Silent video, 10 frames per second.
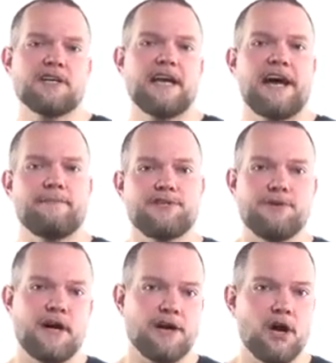Academy
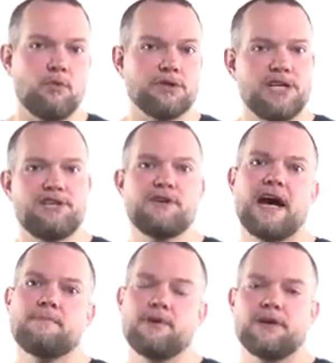2.0 will teach you
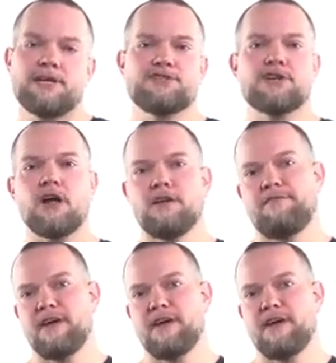how to build a solid